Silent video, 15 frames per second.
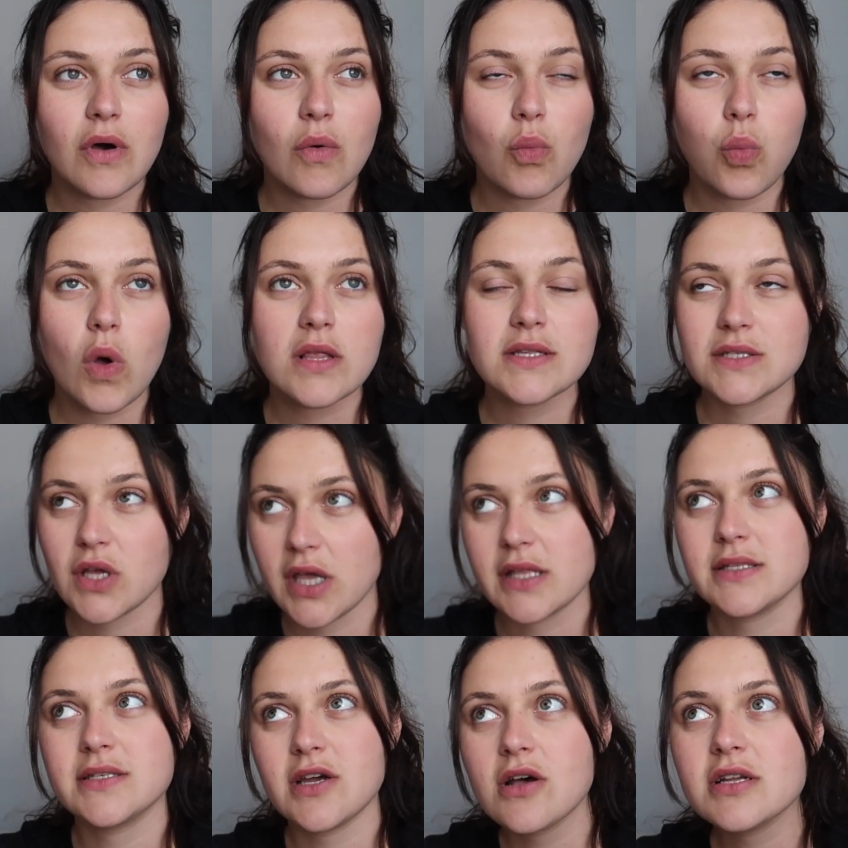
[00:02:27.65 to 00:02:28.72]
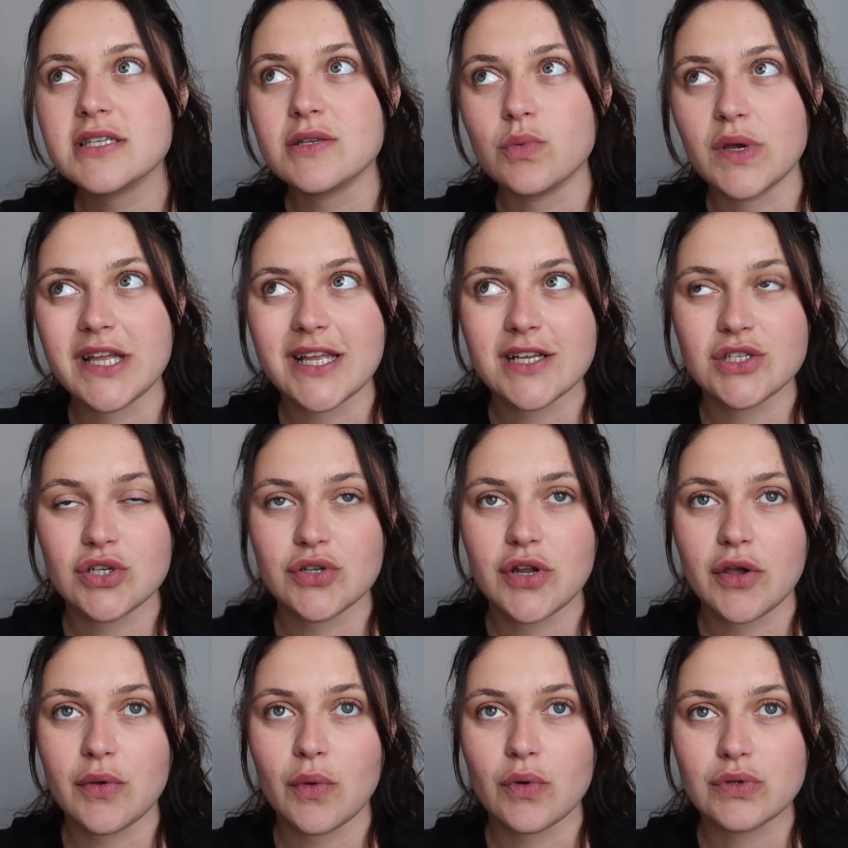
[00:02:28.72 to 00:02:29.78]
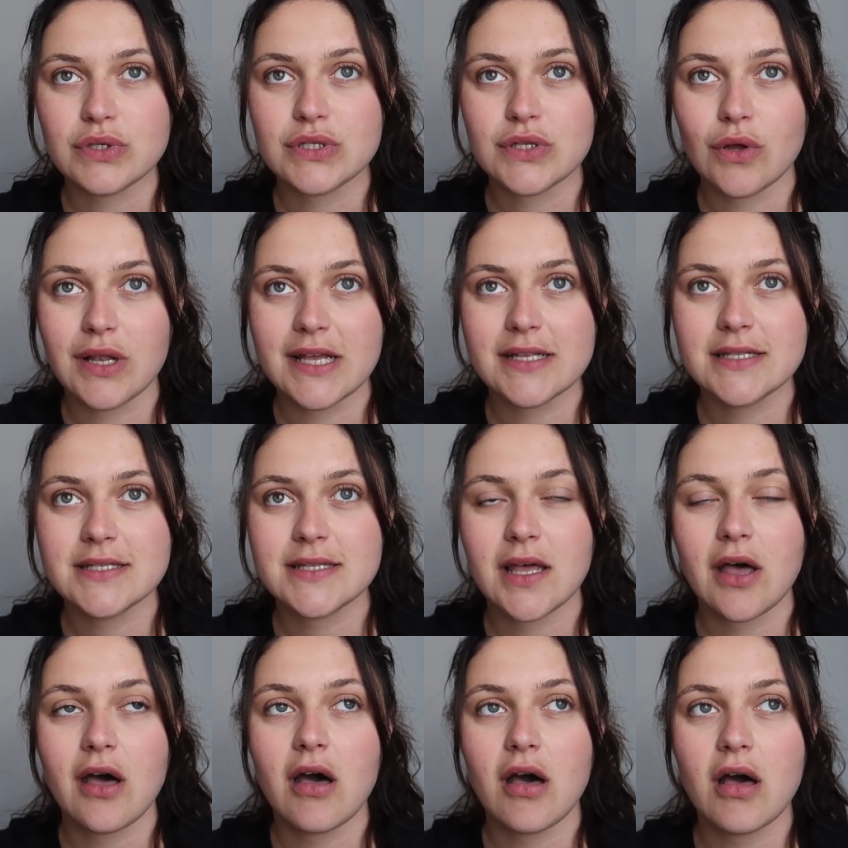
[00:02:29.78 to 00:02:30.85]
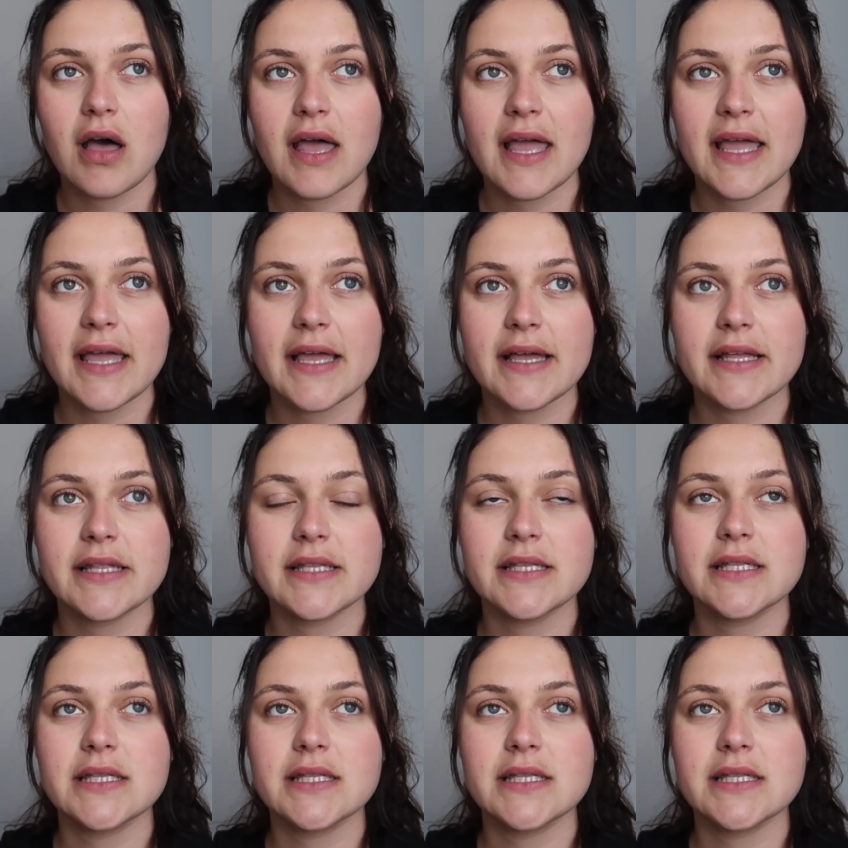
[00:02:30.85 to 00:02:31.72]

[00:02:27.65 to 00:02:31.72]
once I had started weaning Juno onto solids, I